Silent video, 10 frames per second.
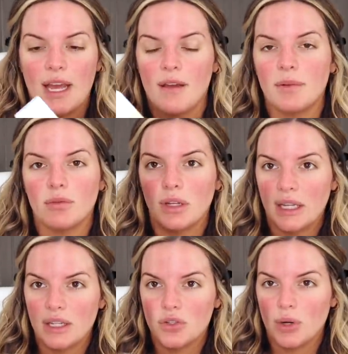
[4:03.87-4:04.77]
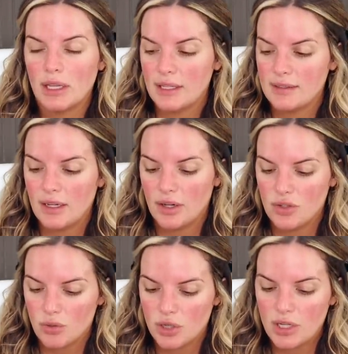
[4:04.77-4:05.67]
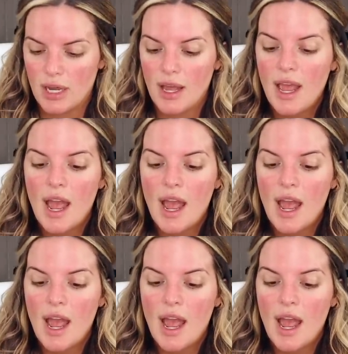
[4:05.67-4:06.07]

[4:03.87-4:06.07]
I've been really enjoying this here in Georgia.